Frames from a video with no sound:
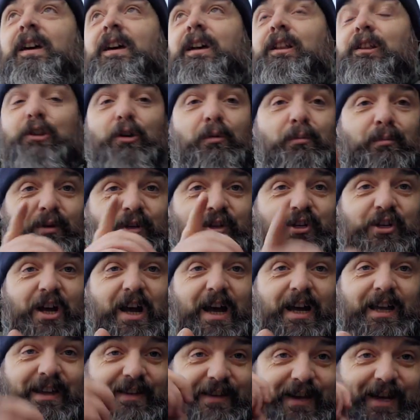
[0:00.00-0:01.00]

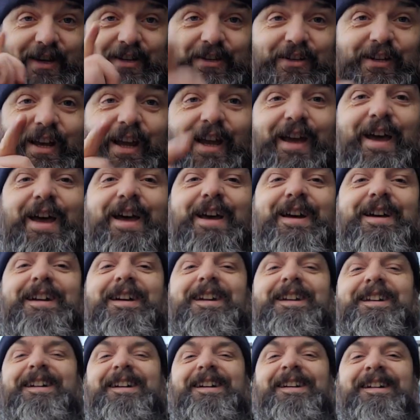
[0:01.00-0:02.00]
Lumberjack, that's it.
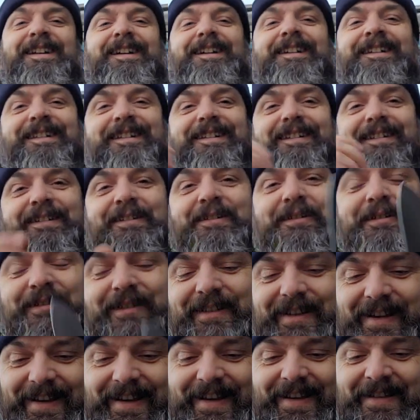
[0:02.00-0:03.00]
A
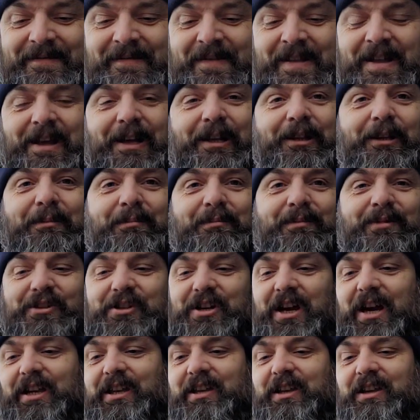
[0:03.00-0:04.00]

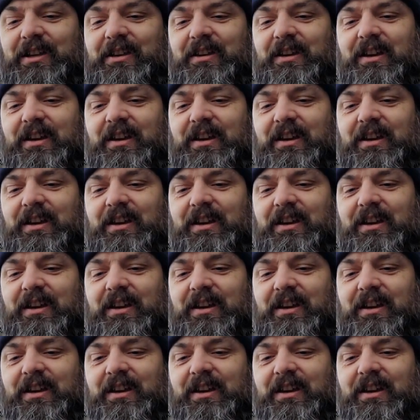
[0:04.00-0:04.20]
lumberjack.